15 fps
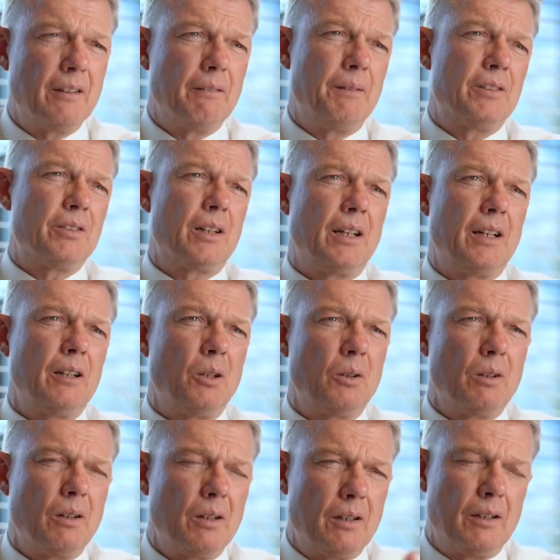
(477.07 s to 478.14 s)
which are
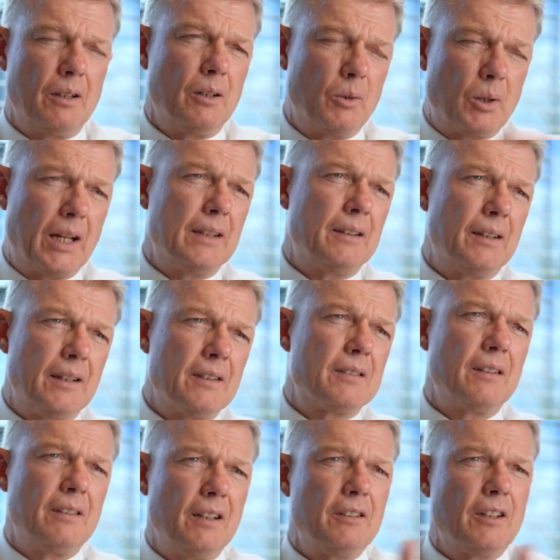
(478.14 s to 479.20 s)
located in
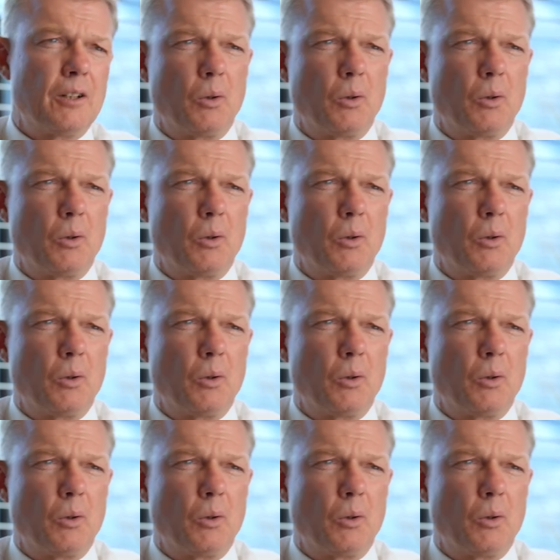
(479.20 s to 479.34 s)
strategic